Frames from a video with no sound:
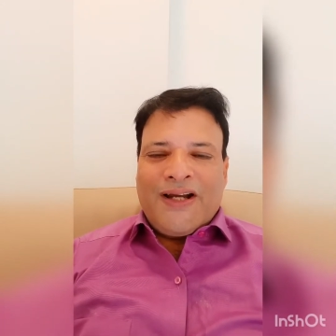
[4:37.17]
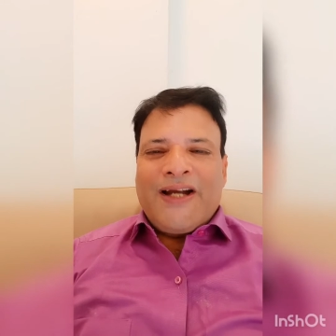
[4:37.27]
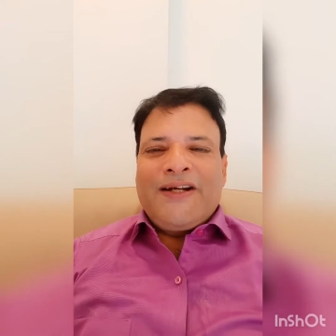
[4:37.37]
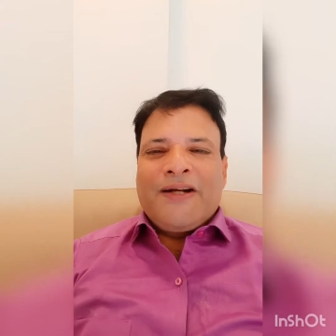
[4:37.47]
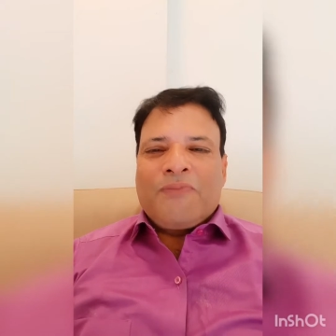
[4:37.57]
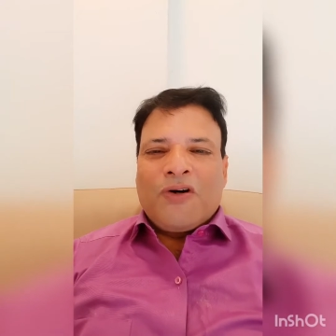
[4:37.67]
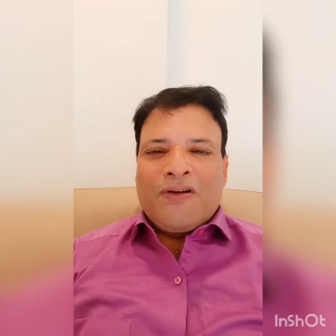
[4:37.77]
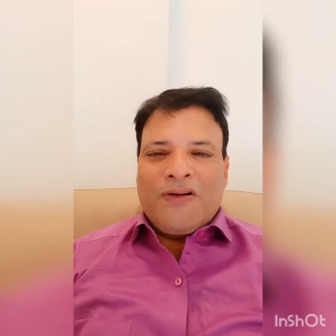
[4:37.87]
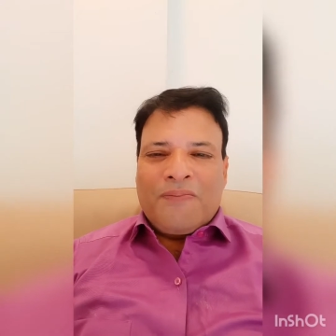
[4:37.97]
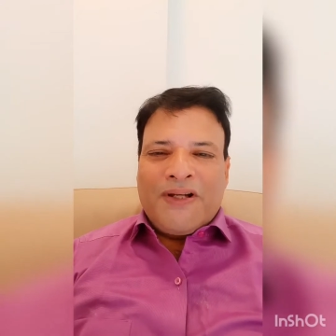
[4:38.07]
and that
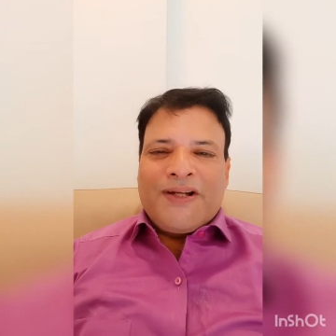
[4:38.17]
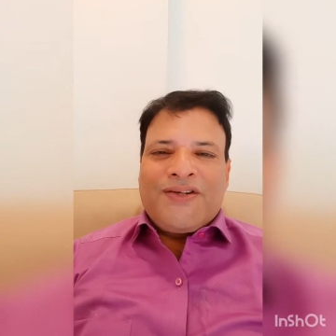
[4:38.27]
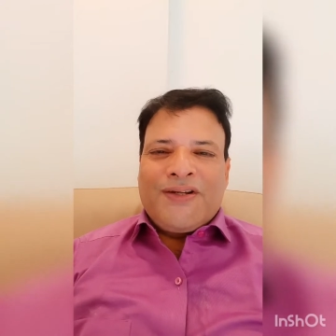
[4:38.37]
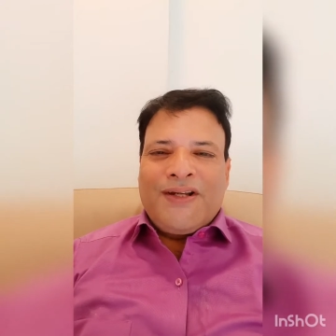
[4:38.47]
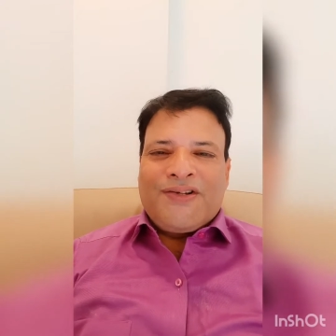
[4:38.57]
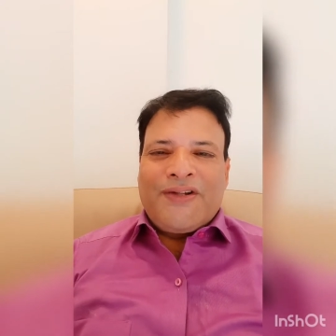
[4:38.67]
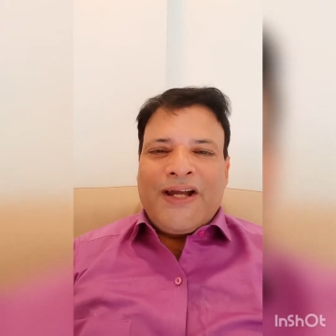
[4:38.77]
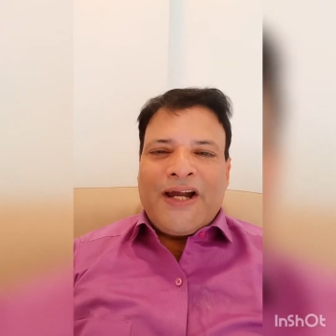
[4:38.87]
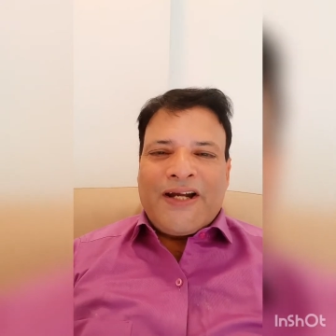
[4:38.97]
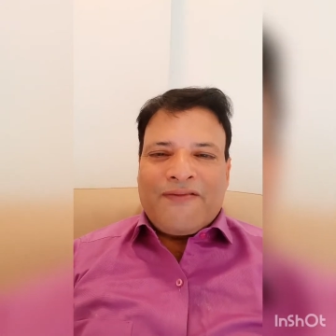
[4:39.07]
moral obligation is
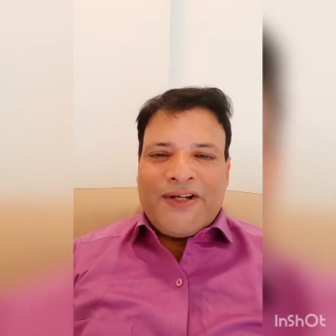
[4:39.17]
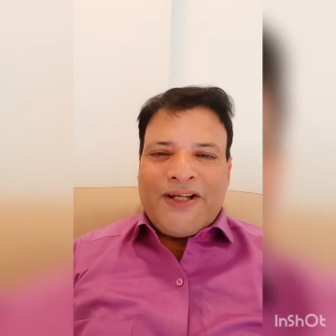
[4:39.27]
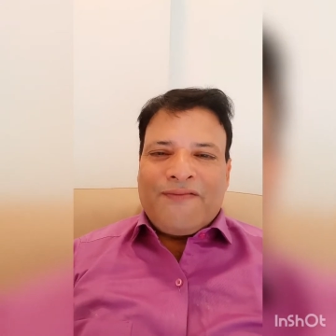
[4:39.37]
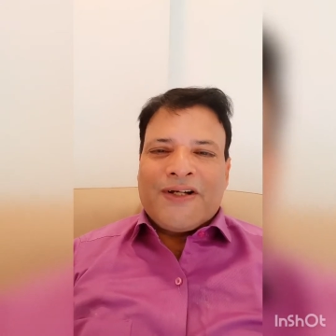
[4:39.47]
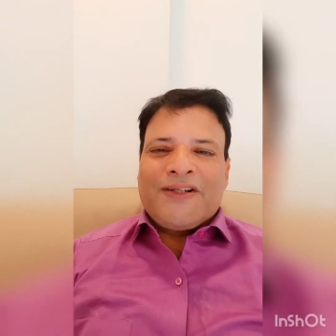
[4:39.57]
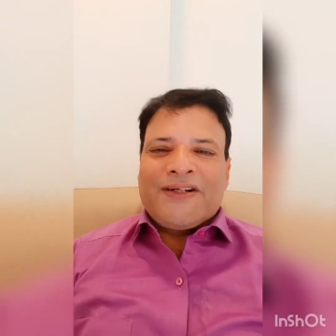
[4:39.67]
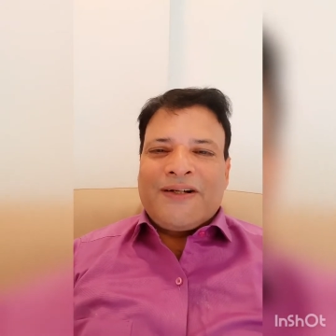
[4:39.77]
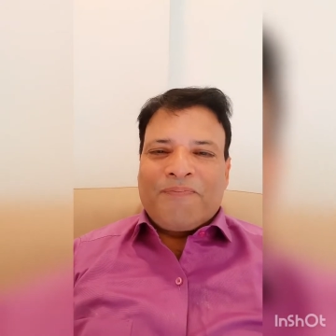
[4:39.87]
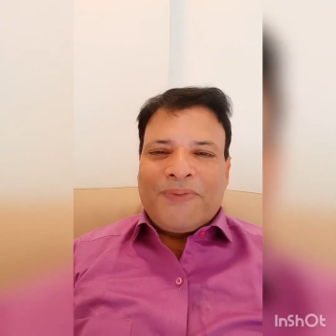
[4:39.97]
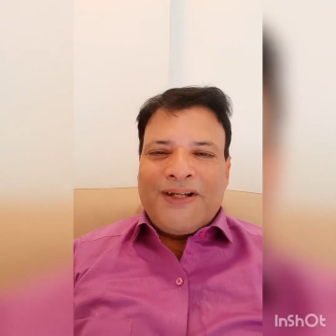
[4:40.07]
that whenever the
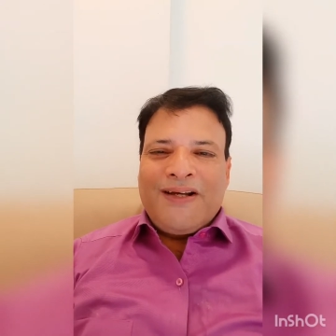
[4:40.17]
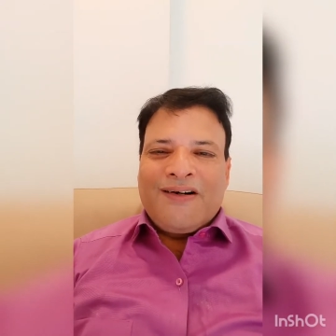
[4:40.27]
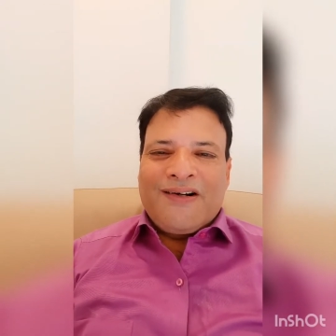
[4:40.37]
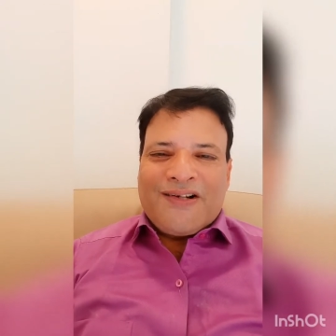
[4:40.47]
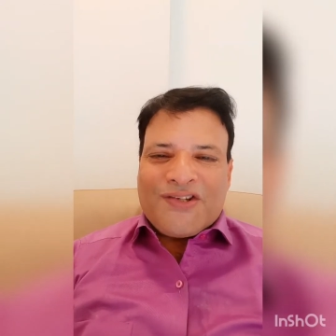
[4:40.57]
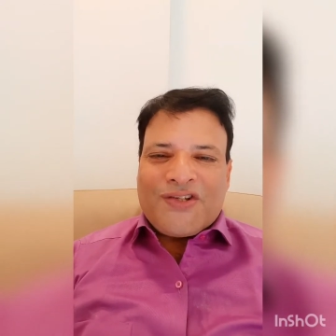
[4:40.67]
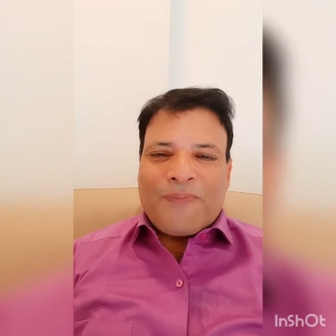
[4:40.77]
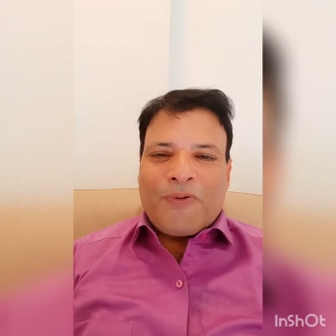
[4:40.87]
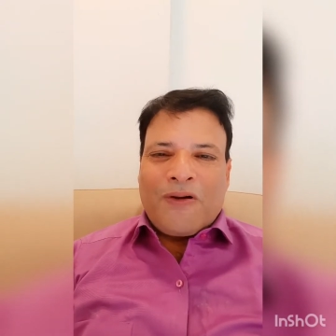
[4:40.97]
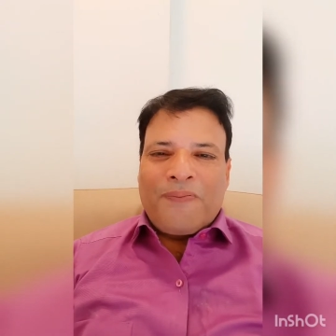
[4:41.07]
company earns the
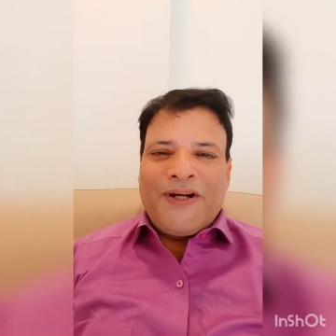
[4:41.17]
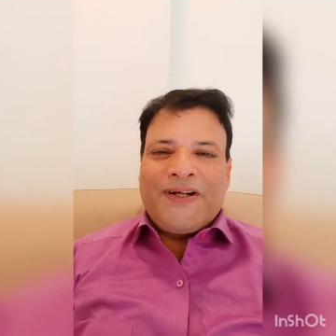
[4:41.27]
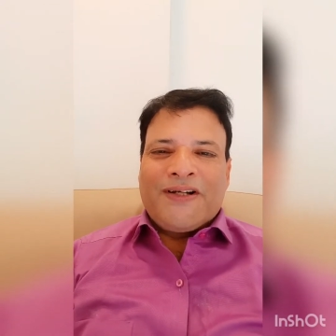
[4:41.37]
profit,